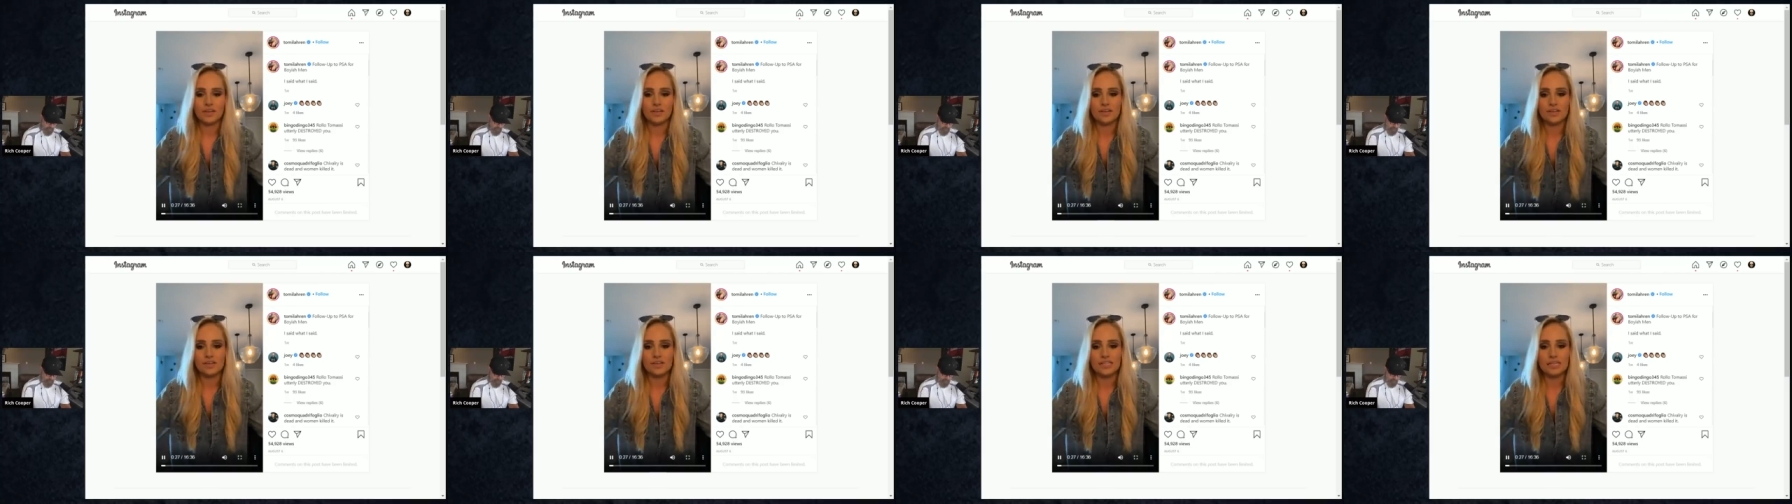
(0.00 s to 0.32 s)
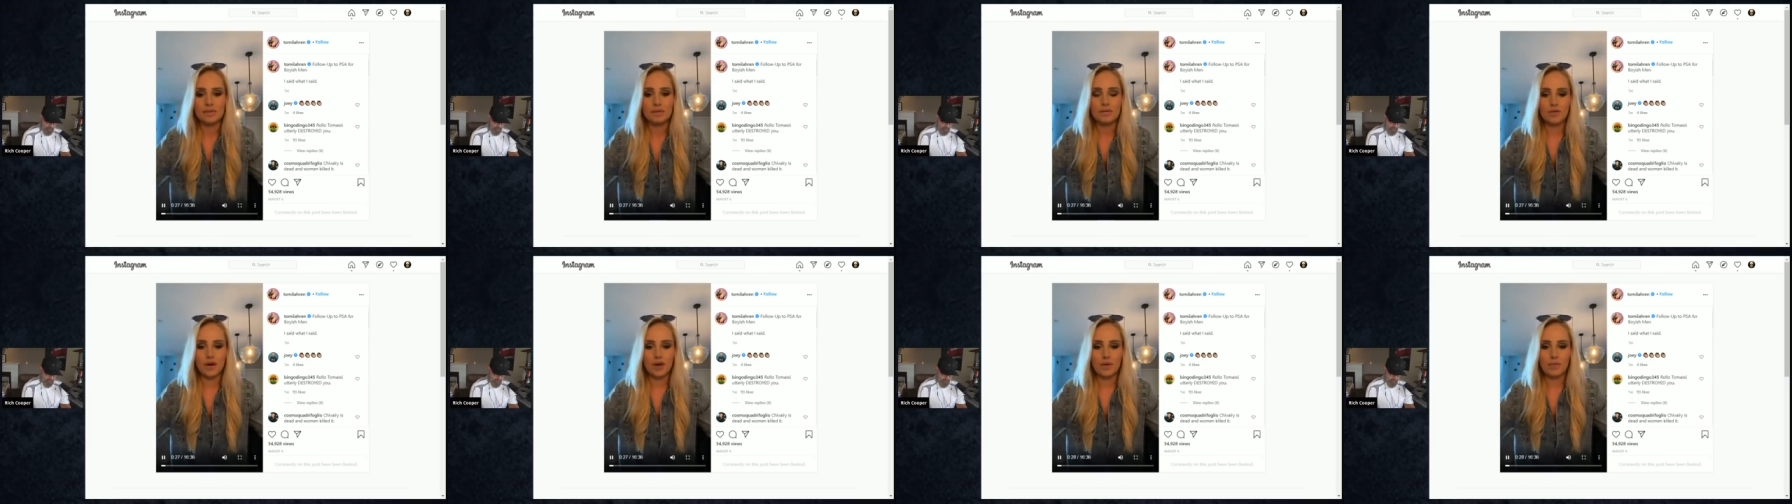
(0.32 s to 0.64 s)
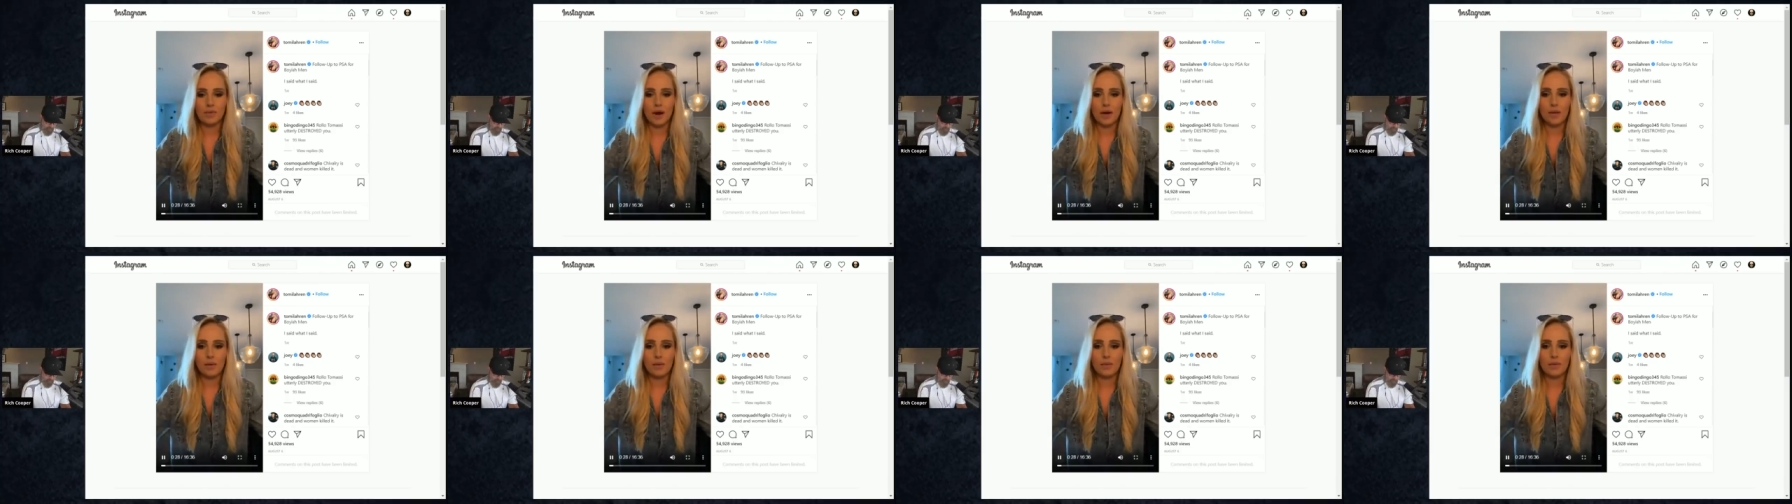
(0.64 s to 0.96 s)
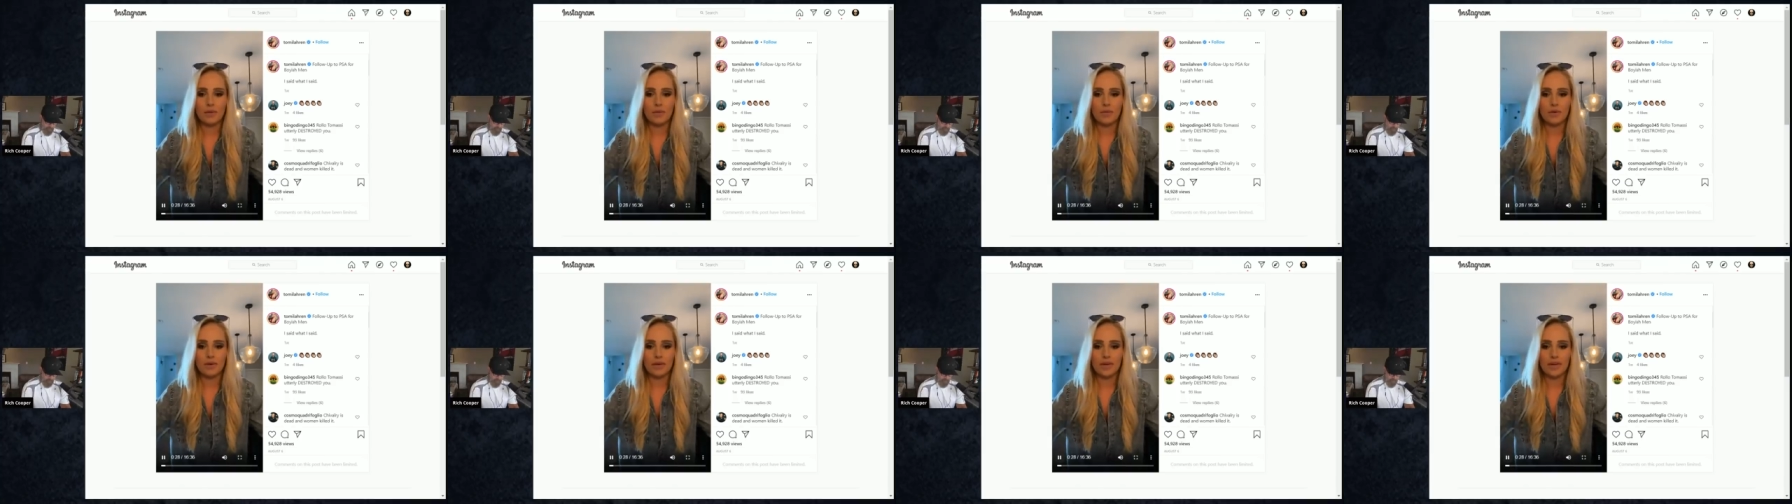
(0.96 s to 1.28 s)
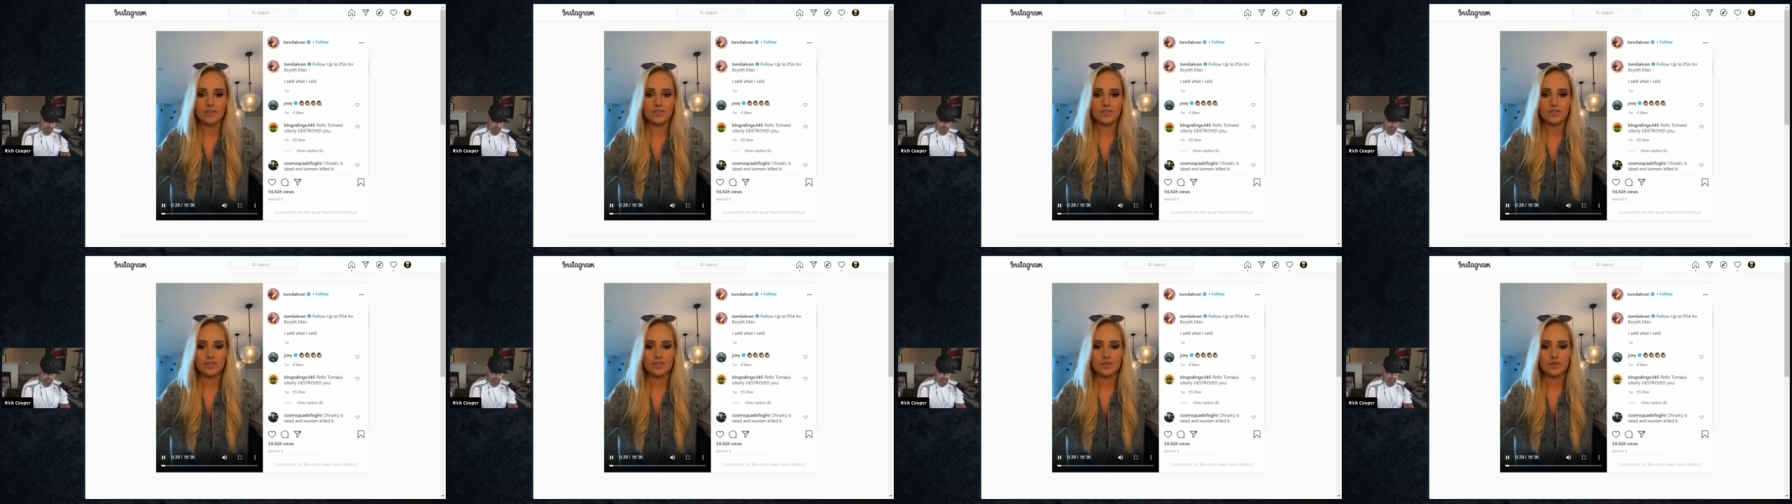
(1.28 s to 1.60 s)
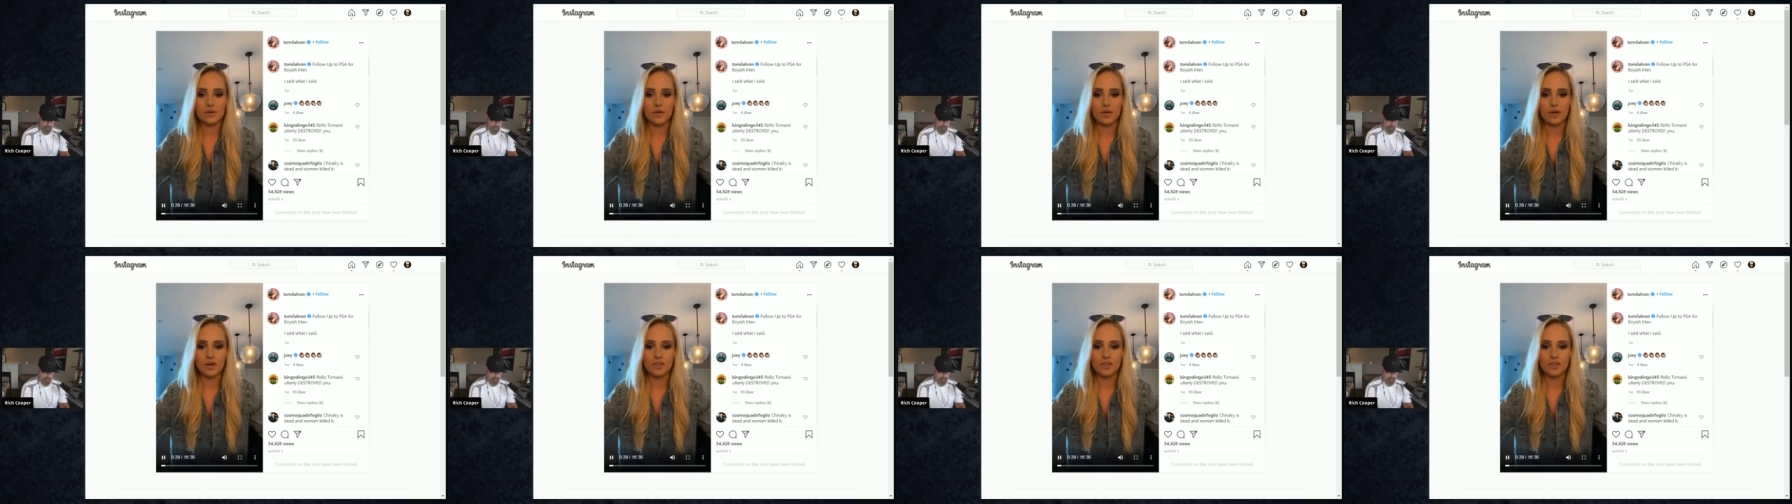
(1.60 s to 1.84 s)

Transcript: Some of you, I probably will answer some